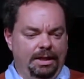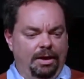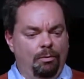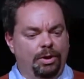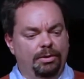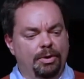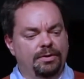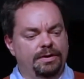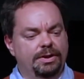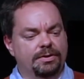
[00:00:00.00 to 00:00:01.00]
And one of the
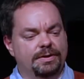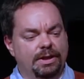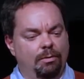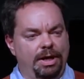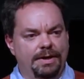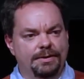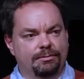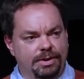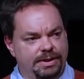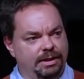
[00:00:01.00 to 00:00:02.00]
most interesting ways
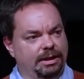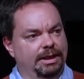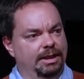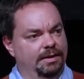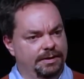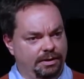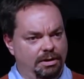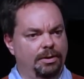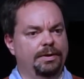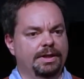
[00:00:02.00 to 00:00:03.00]
recently, and these are
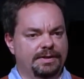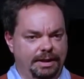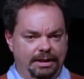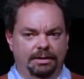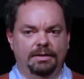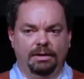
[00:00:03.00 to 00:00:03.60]
all things, again,